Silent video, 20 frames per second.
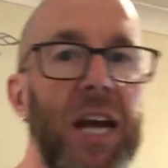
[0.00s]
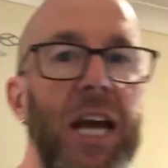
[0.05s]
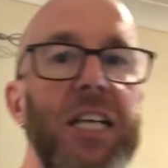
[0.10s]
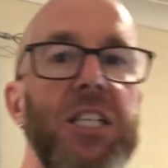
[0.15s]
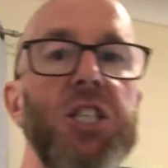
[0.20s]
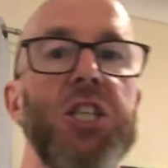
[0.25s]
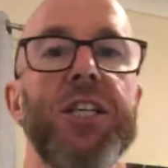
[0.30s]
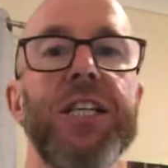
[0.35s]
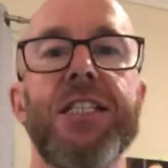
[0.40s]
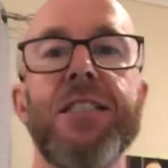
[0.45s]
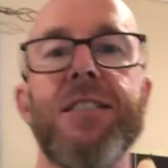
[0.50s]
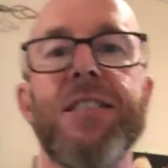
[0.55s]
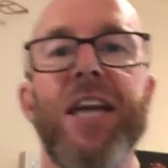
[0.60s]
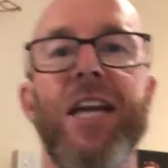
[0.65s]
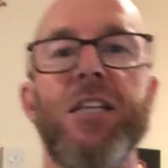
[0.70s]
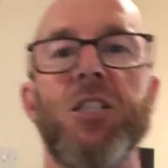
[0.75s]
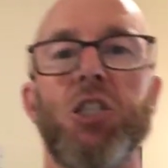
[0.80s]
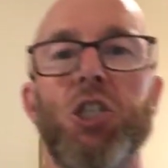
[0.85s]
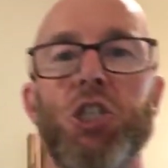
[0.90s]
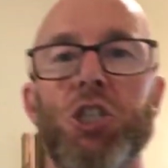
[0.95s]
list.
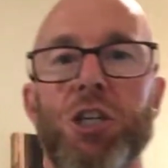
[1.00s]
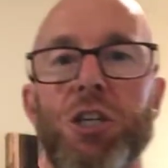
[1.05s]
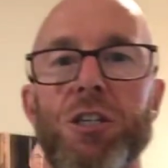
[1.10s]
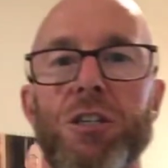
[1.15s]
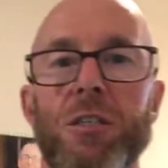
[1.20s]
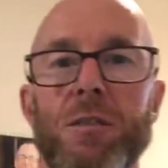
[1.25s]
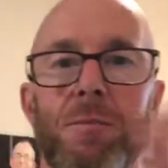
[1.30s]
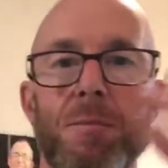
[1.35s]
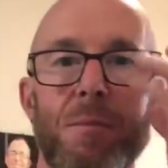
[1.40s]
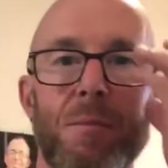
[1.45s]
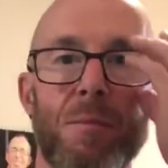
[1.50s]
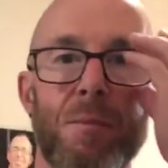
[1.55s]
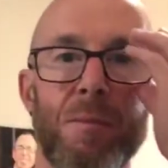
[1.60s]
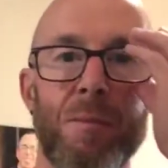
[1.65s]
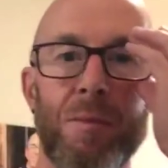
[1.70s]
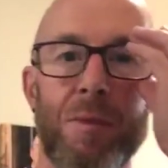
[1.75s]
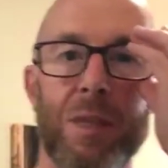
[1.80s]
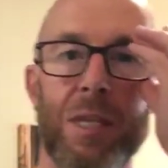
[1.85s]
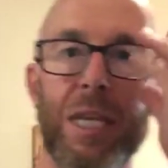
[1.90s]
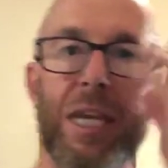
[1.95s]
An
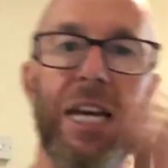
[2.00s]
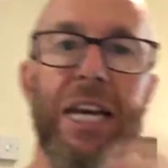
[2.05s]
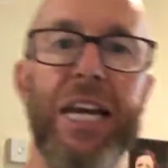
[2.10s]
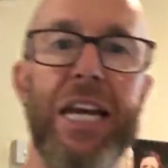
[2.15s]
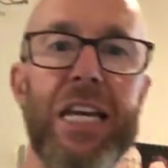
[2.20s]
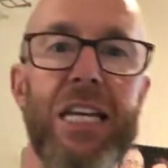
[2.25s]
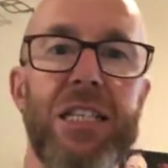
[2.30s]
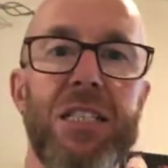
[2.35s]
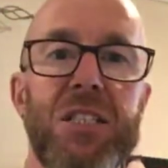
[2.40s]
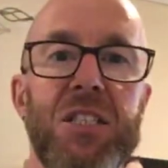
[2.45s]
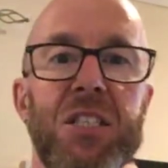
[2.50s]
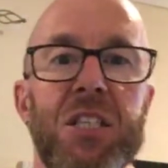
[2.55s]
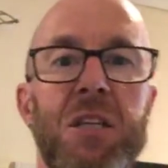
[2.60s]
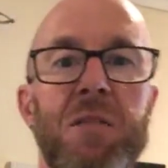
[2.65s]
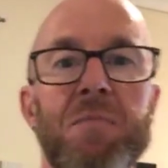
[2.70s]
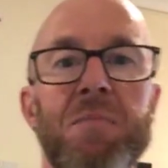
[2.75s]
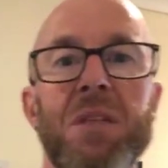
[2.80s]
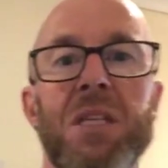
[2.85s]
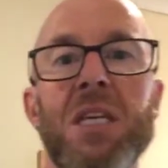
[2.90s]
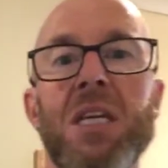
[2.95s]
implementation
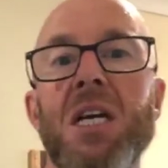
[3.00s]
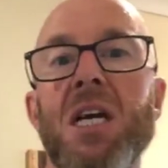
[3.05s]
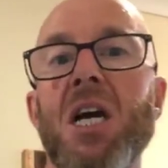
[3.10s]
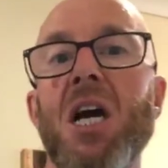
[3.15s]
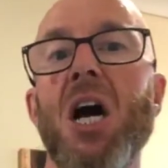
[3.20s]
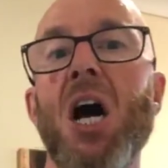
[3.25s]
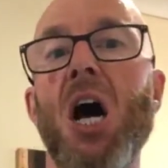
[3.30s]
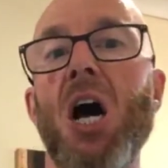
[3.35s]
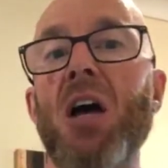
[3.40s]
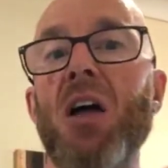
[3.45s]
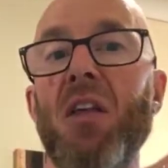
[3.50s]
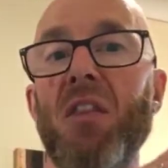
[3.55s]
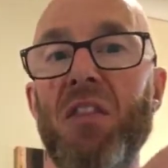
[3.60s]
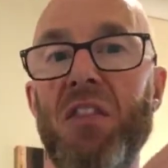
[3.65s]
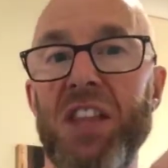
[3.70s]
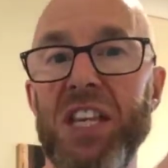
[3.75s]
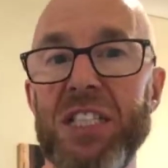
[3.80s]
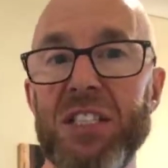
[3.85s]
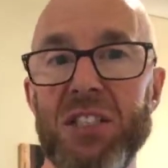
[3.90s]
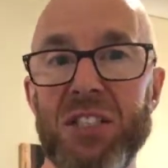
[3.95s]
intention
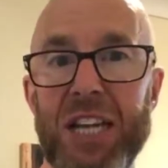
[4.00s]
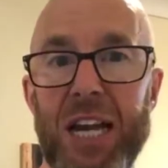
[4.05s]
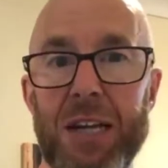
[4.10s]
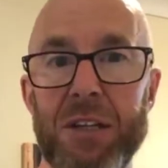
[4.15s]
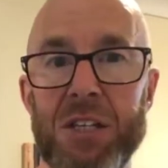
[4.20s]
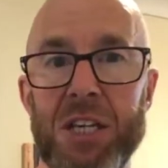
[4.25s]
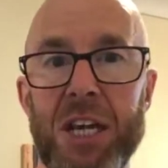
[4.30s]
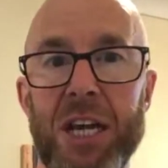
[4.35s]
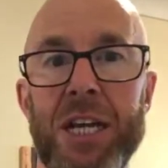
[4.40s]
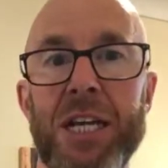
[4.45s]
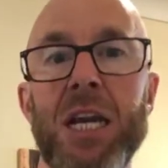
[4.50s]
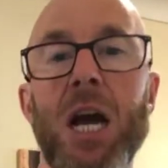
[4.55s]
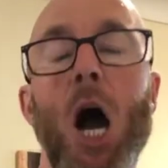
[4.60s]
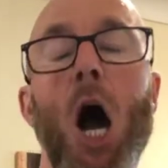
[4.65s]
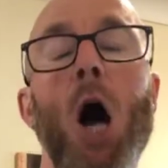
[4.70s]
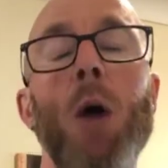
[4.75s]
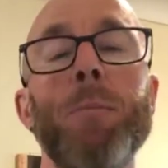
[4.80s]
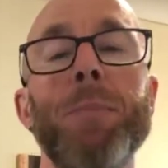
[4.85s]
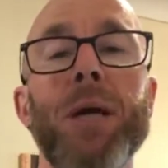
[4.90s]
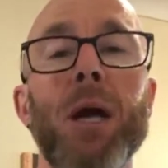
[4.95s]
is,
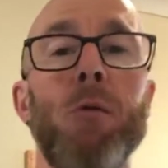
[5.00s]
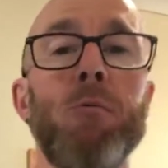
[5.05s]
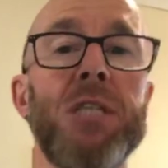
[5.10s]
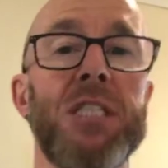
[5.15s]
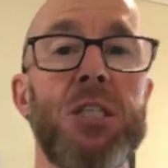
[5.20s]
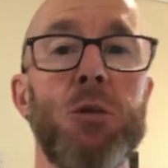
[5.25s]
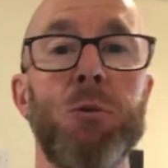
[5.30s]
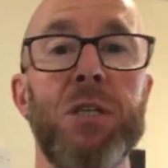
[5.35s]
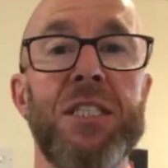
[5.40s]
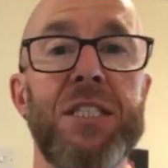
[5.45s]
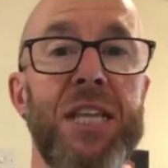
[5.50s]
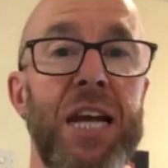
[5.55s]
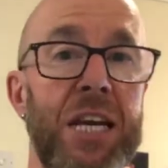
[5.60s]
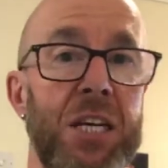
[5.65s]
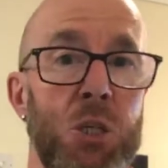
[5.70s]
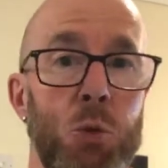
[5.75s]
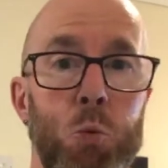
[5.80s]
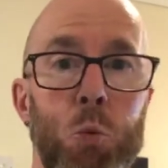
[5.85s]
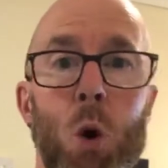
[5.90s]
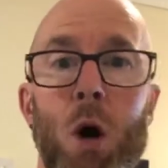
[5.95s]
this
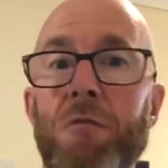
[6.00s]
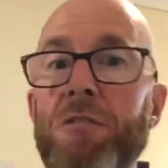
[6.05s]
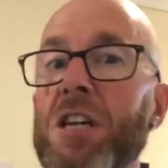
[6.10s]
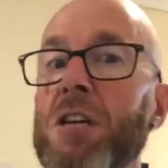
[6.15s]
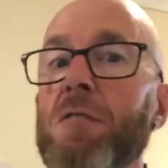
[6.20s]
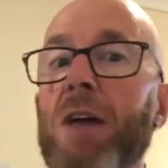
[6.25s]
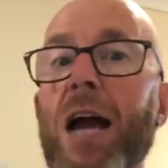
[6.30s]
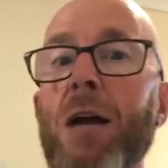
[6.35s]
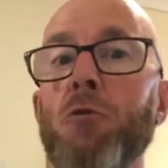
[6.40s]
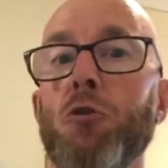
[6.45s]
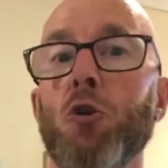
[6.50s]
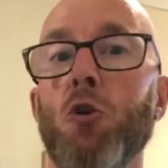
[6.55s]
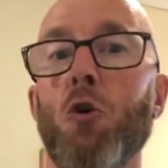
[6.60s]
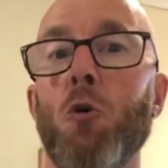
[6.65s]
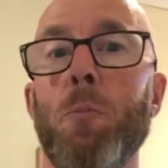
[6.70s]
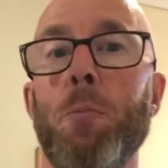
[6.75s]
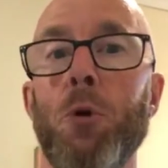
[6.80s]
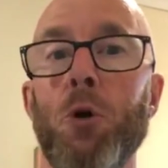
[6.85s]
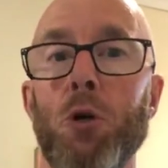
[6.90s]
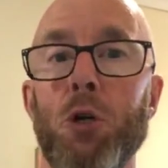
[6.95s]
Saturday, I'm
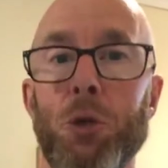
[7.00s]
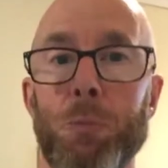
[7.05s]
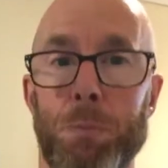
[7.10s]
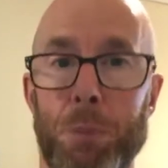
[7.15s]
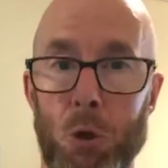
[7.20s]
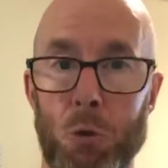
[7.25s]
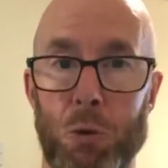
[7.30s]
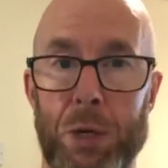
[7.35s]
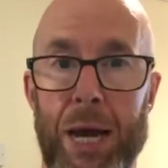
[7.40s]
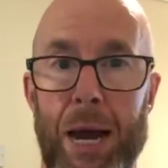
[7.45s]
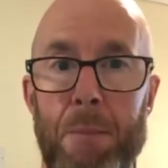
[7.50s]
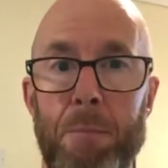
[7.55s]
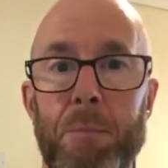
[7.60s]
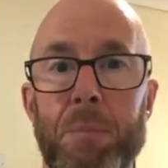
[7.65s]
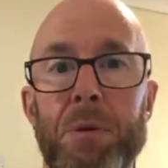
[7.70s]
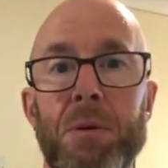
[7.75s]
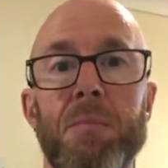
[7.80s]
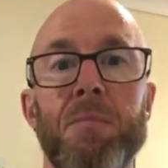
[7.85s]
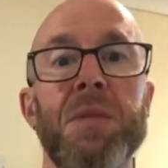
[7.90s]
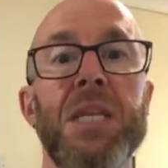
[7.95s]
going to attend
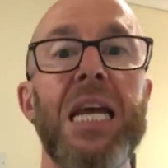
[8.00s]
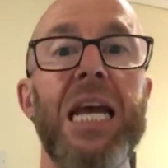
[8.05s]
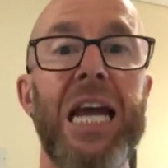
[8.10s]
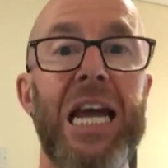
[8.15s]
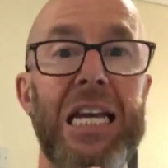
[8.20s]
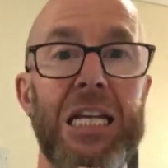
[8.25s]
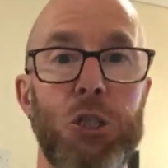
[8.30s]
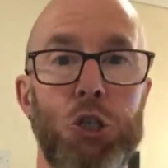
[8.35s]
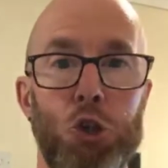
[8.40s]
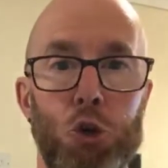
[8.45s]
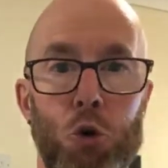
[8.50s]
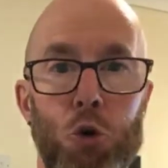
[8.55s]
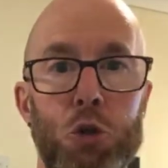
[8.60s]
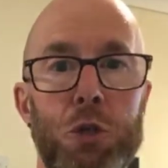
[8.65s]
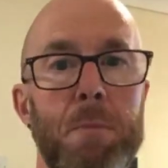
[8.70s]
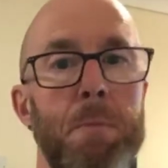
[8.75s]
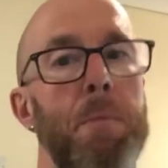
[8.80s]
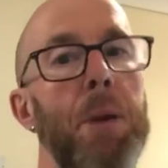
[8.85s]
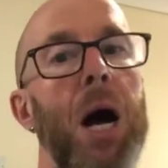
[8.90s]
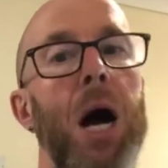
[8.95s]
Warrior Outdoor
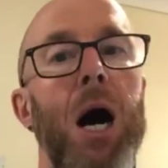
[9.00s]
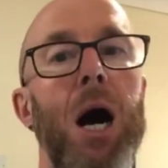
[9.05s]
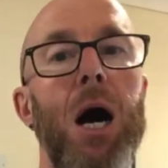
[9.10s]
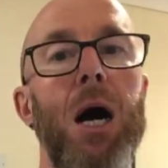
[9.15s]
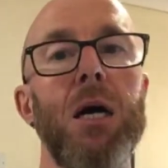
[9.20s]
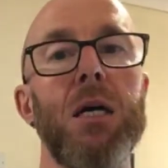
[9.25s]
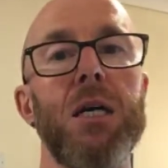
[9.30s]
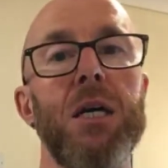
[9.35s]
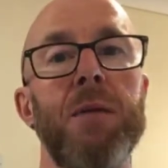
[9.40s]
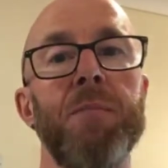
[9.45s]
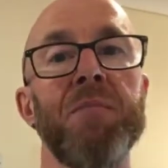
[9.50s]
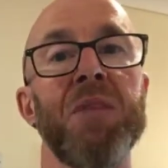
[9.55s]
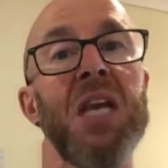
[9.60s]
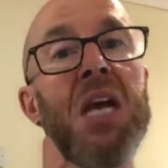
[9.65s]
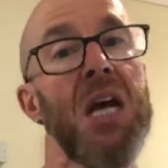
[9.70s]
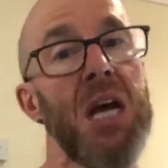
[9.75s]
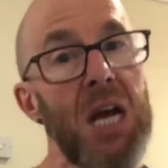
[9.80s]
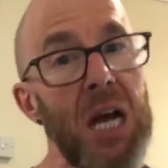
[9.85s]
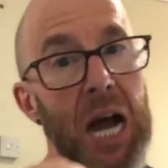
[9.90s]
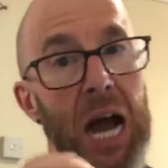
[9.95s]
Boot Camp
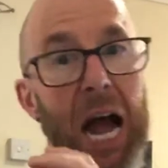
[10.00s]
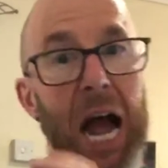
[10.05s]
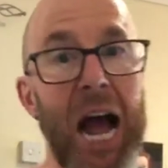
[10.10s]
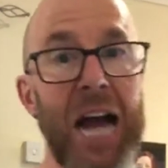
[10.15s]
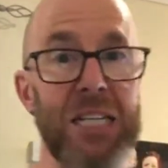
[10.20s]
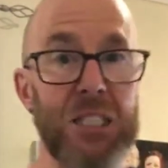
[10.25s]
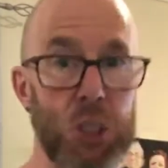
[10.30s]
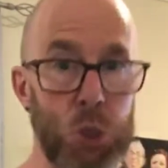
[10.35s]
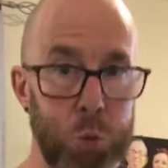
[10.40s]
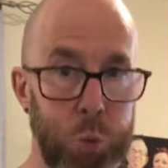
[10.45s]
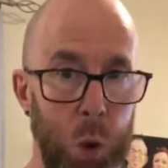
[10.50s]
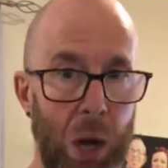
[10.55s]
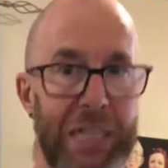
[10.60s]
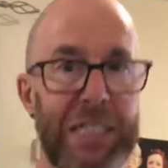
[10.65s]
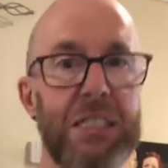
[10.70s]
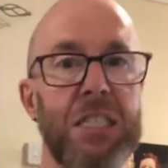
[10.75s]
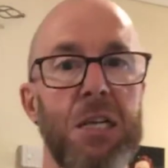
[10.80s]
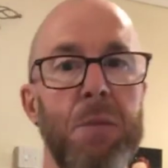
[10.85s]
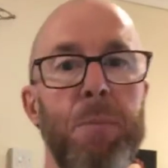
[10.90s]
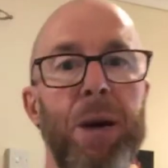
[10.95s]
in Dordon
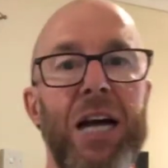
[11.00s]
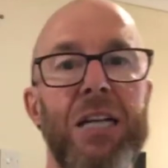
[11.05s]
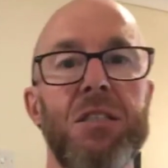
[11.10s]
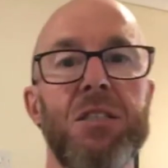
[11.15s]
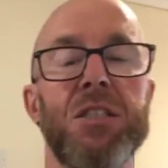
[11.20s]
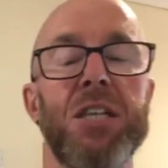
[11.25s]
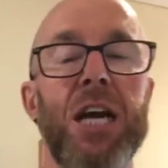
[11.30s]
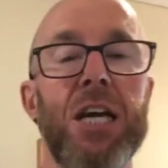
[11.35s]
Park